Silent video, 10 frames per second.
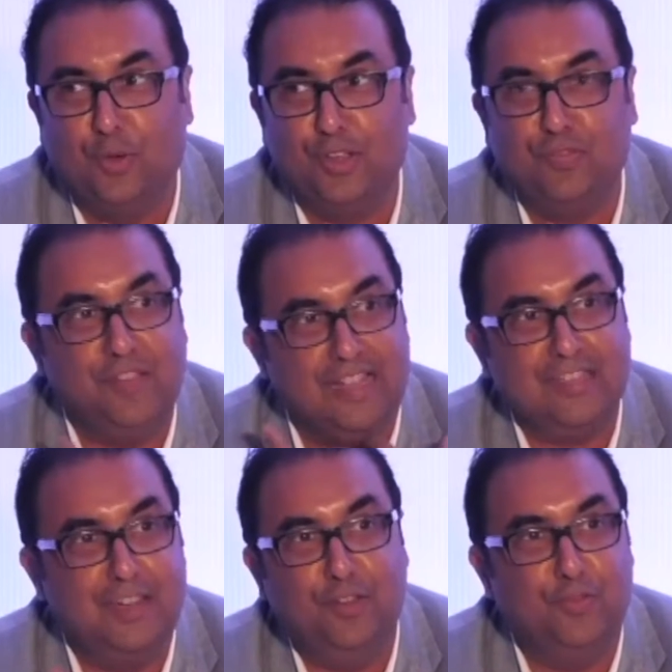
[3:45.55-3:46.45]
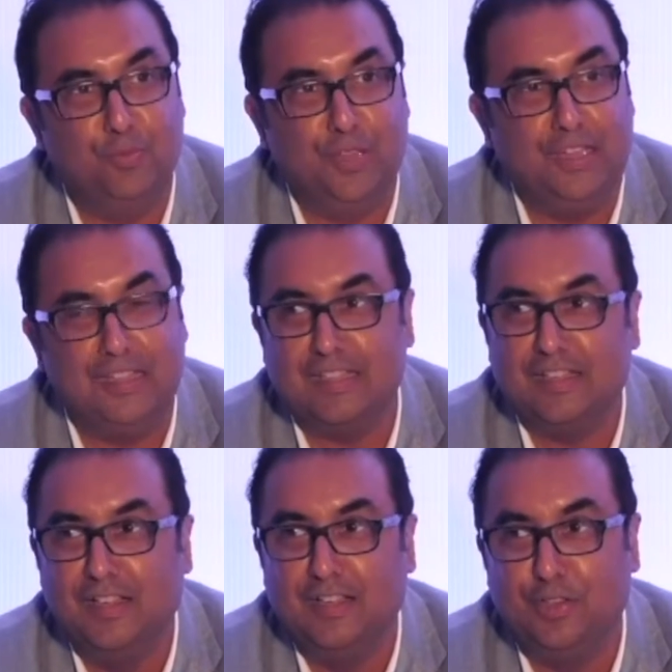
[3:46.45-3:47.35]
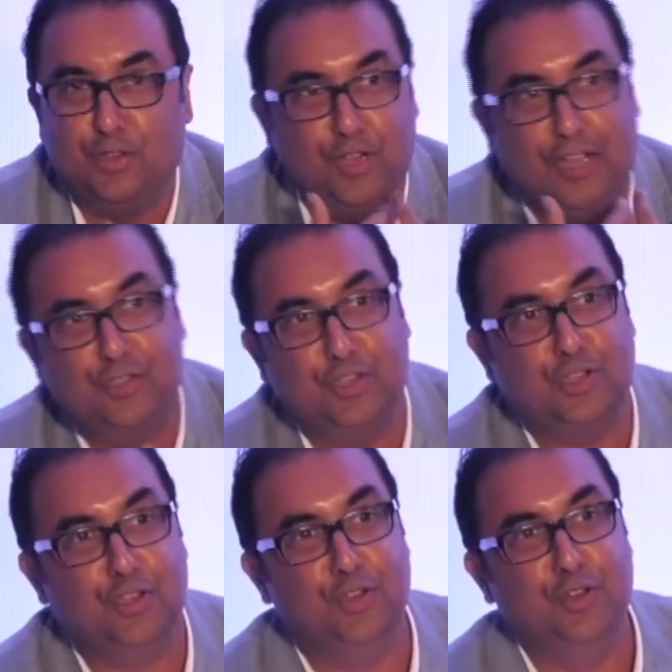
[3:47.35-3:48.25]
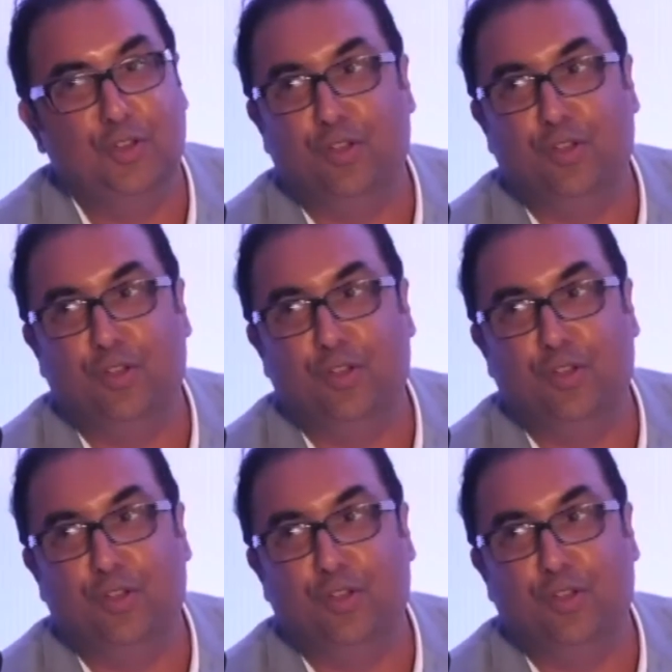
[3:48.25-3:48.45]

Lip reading: what is fascinating for me is the transition